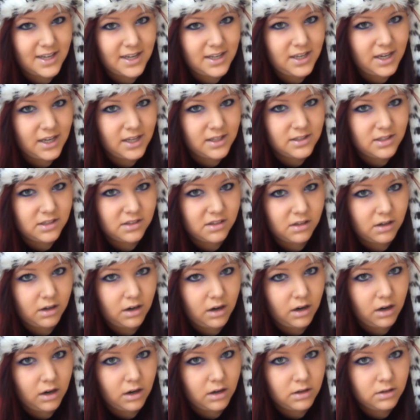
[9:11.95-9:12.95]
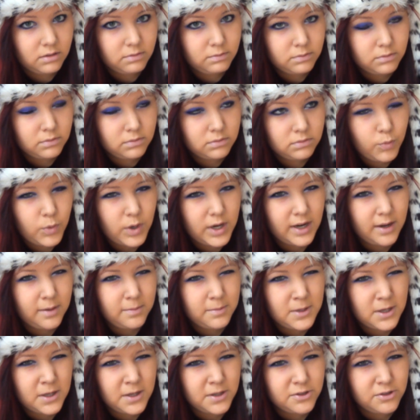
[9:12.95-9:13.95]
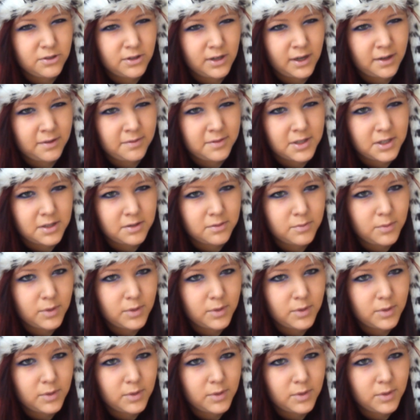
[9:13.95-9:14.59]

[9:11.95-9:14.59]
I dance in the car. When I'm not driving.